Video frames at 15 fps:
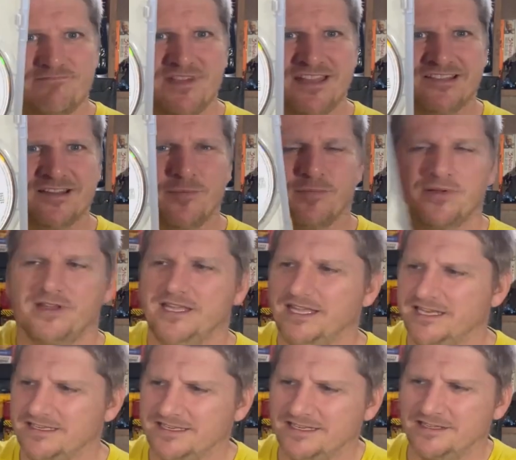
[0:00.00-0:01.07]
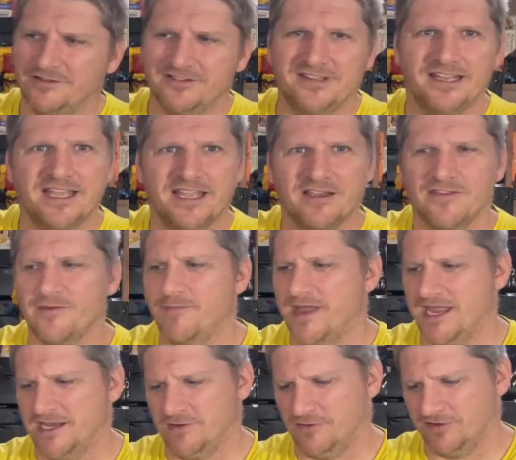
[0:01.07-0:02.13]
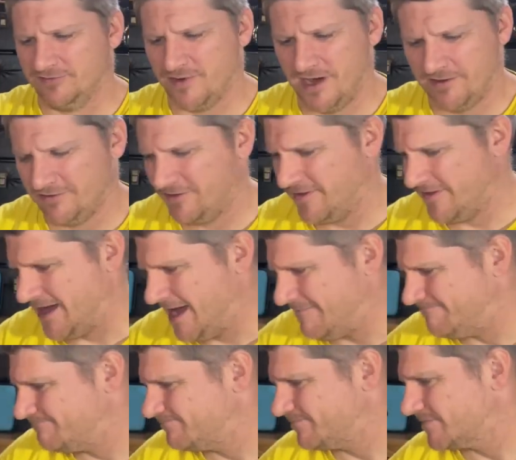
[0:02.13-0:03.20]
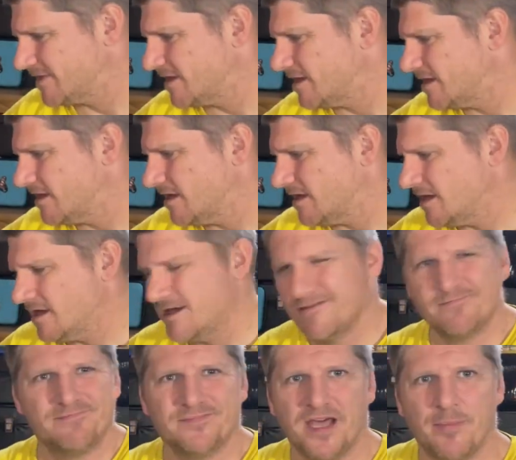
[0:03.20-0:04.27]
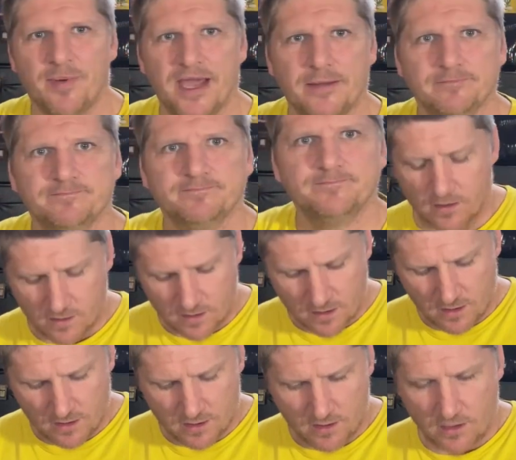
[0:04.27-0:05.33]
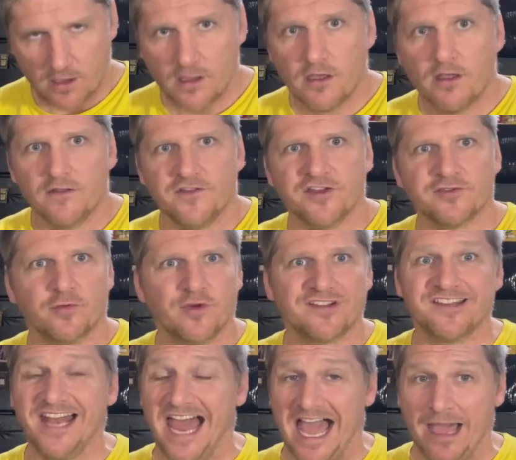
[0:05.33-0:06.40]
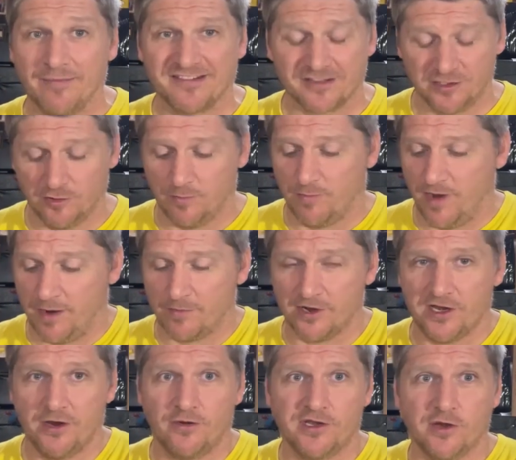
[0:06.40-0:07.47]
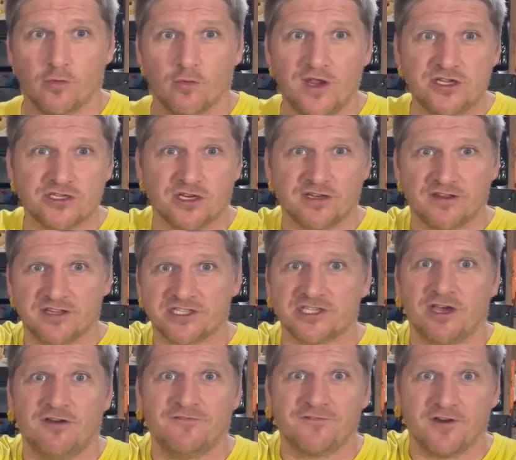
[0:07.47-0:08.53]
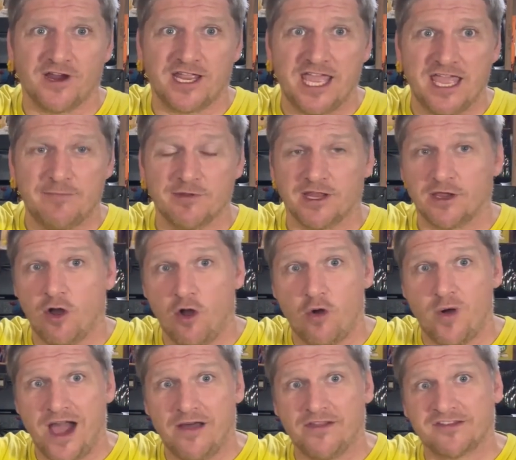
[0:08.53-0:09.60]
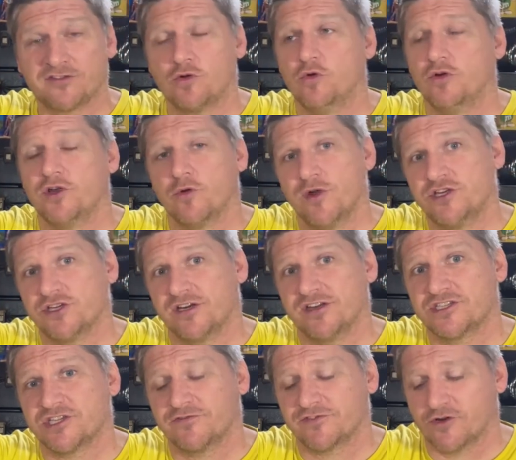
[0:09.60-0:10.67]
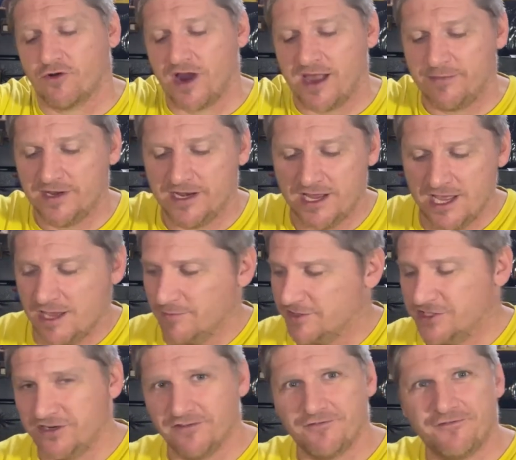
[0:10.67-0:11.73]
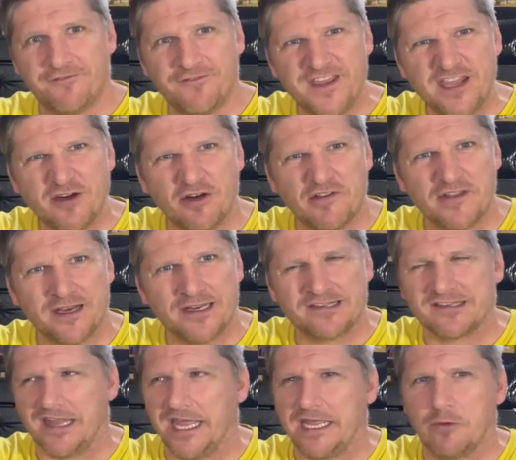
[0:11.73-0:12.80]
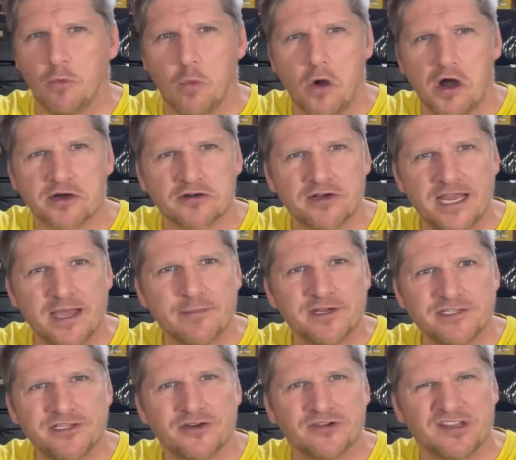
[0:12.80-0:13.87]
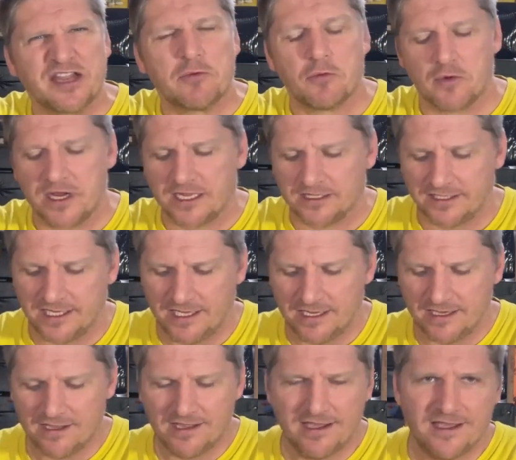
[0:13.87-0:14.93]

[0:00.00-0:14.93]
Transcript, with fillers: It's complete, a little dinging on the manuals, but other than that, not bad. This one was an absolute bummer. You know when you reach onto the shelf for a game, you're like, oh wow, that's cool. You reach onto the shelf to grab it, but you can feel that it's like water damage, you know, it's like wrinkly.